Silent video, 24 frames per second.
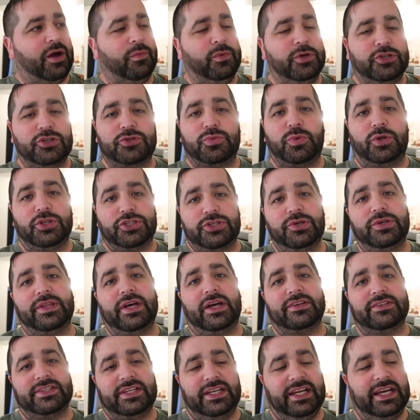and we just want
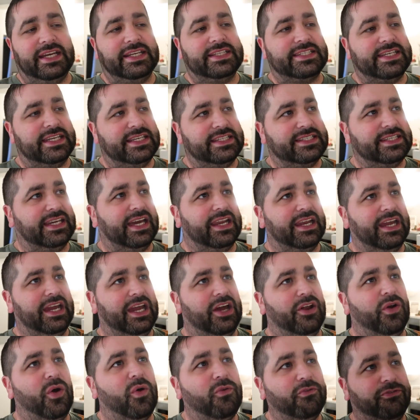2018 to get
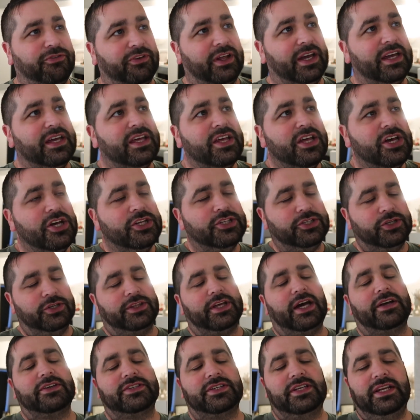here. And hopefully,
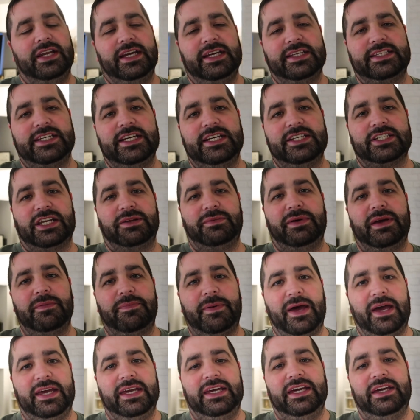2018 is going to be a
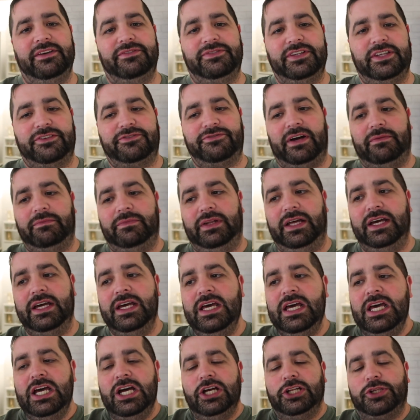better year for this family.
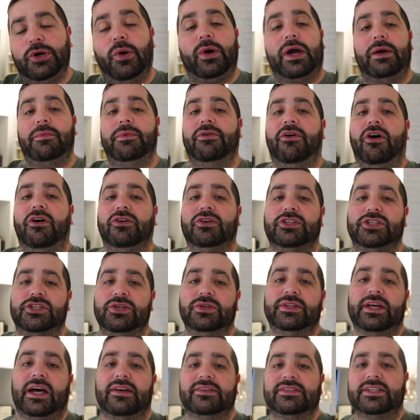Don't get me wrong.
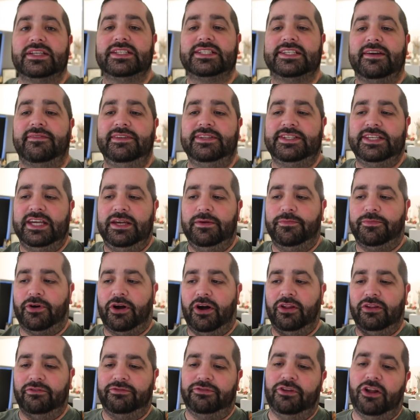2017 brought the